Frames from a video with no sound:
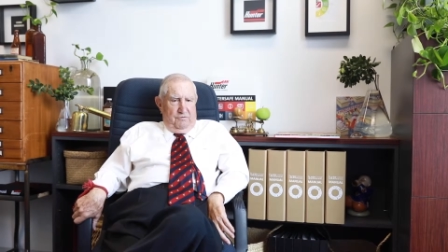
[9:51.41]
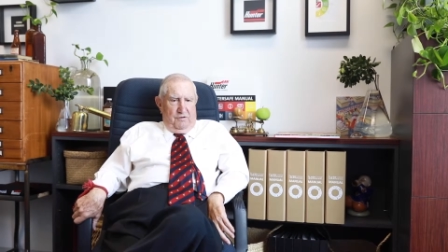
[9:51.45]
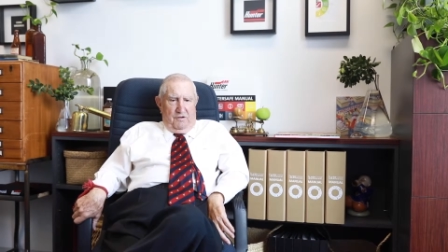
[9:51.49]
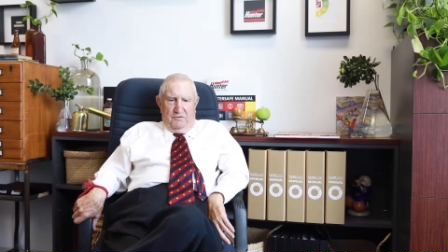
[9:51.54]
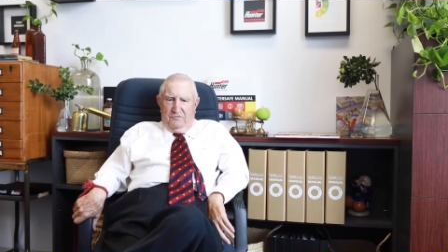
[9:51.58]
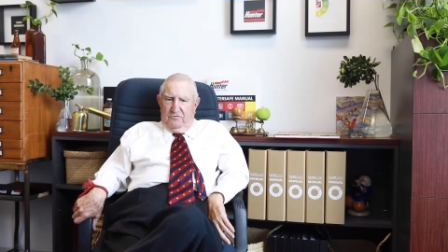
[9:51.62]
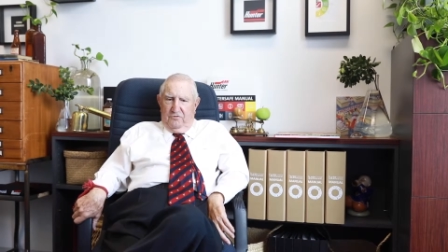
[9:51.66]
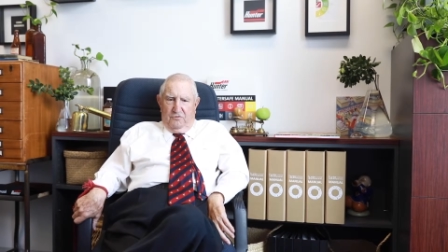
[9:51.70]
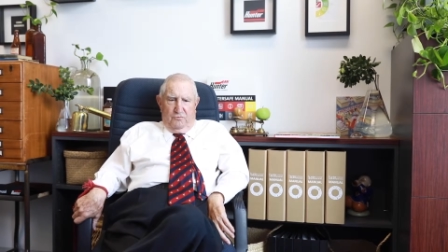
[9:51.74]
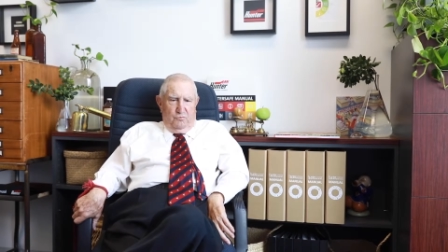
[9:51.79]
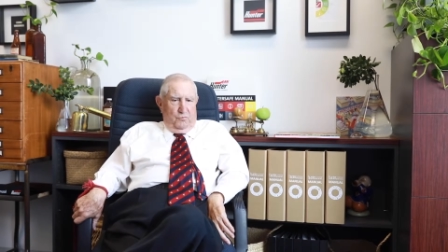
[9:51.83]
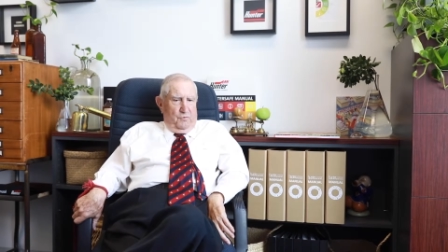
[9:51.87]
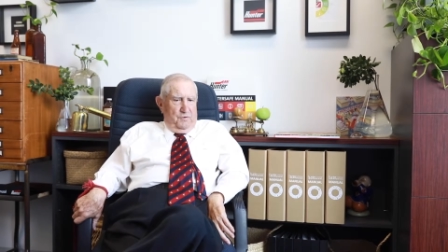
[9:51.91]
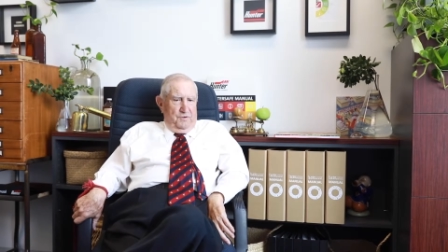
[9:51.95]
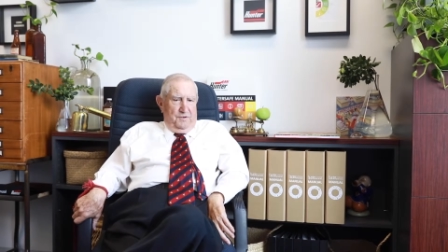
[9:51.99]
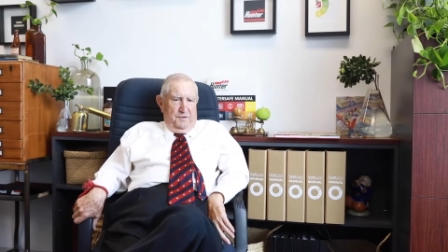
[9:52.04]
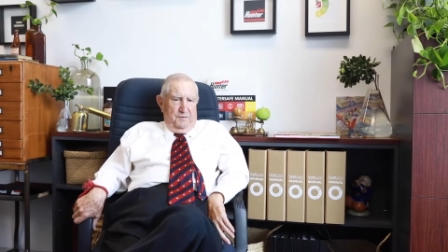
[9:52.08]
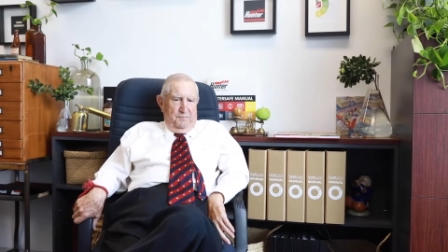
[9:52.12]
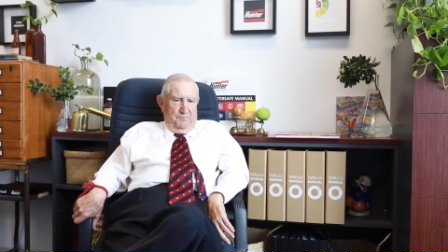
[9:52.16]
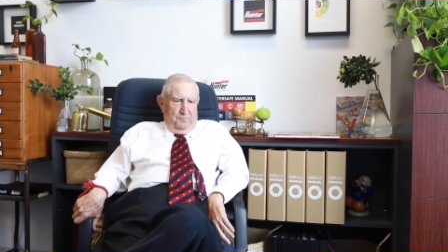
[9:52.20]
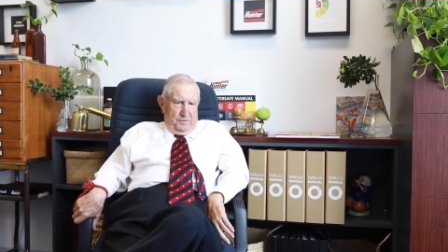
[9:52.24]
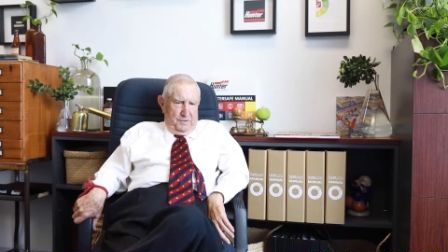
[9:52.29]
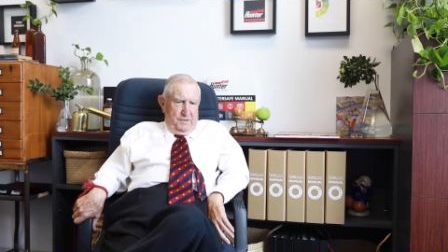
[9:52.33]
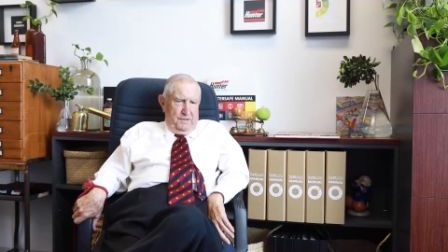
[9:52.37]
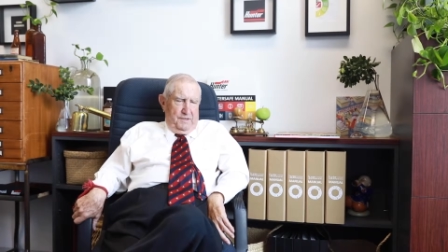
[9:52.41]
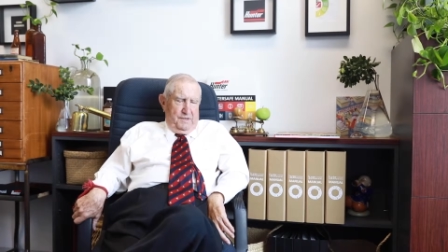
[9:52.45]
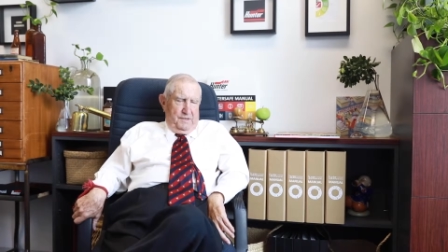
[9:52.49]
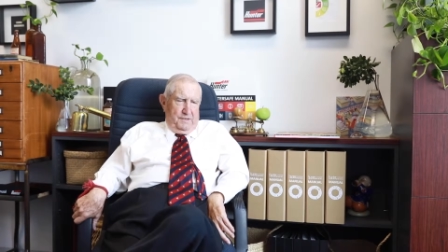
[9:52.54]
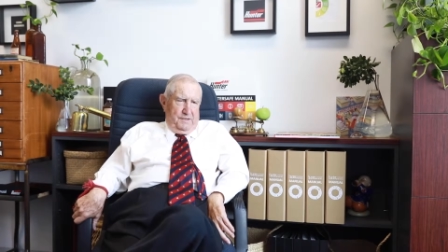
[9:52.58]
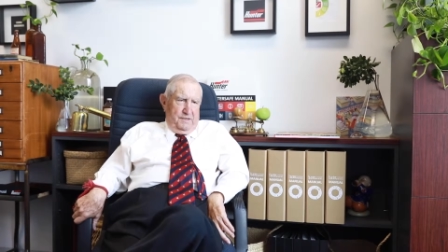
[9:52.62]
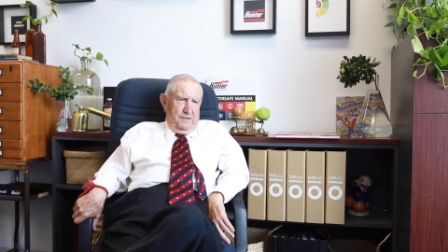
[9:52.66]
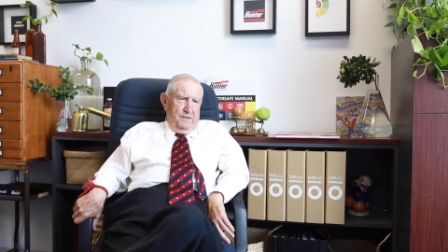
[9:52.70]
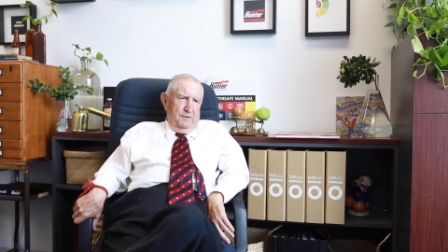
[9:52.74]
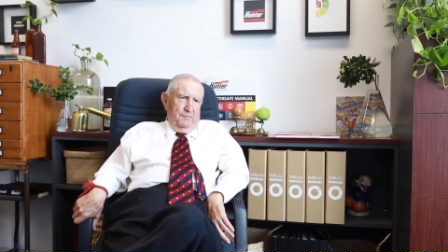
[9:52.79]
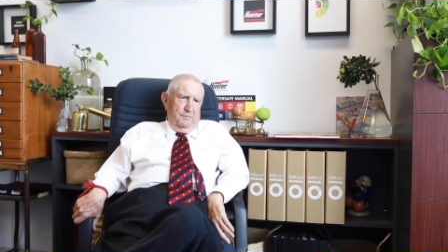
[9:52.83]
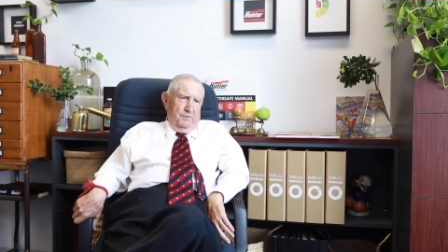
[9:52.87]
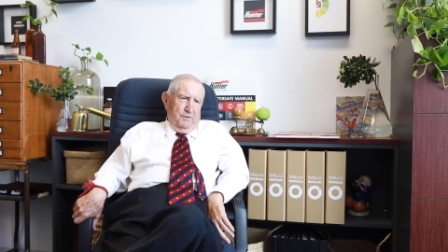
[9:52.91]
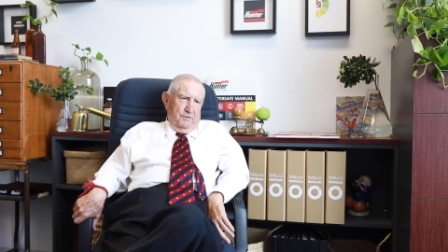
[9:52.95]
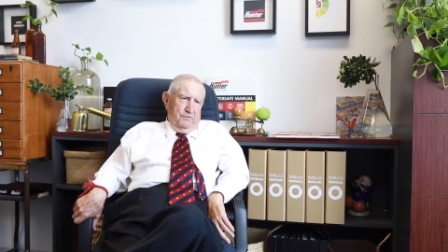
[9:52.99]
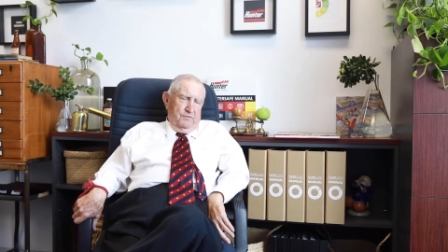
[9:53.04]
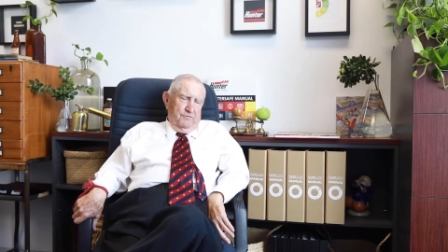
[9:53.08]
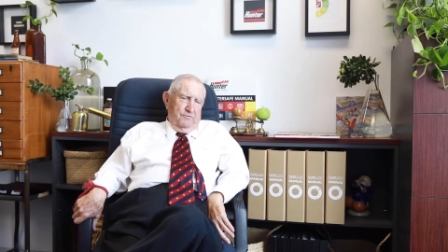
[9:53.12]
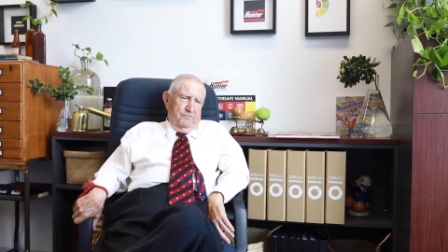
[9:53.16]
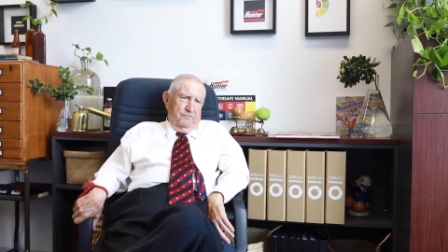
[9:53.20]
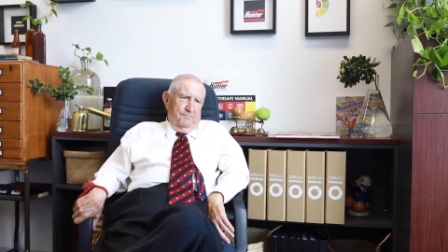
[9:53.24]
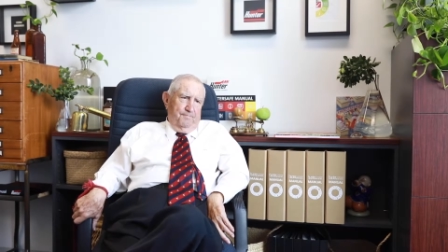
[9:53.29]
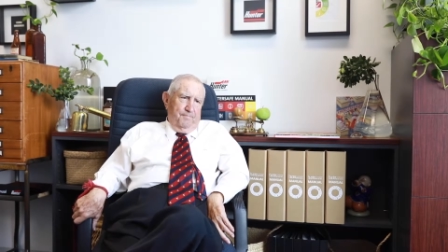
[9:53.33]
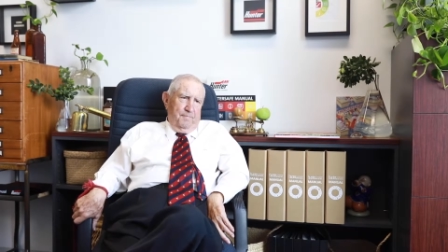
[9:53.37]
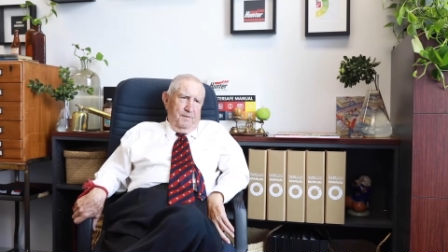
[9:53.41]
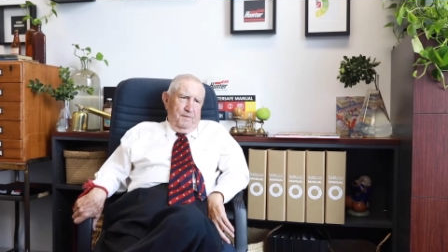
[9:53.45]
I just wanted to be in chemicals